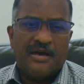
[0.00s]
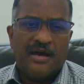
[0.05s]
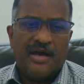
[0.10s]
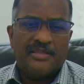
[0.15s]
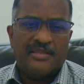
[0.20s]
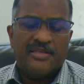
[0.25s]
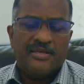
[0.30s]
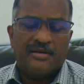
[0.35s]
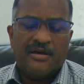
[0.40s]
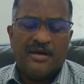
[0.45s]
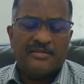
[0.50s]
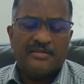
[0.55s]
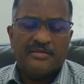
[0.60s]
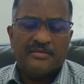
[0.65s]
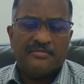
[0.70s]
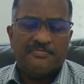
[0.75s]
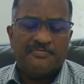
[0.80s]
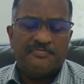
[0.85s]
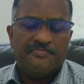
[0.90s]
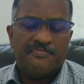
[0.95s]

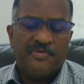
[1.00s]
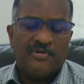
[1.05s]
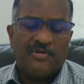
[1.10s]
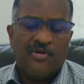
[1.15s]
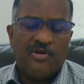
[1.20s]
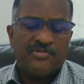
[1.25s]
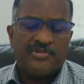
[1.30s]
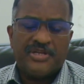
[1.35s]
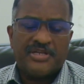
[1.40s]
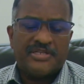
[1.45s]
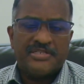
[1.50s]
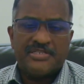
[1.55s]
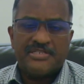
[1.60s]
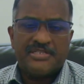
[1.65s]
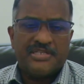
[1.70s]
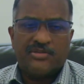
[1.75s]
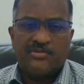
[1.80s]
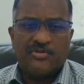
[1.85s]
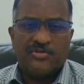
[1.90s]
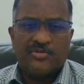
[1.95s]
other contractors
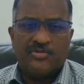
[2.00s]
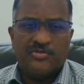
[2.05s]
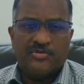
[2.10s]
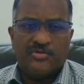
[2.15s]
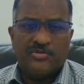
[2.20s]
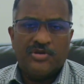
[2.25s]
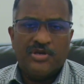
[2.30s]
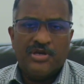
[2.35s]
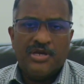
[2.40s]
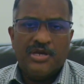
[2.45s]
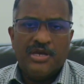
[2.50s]
cannot do.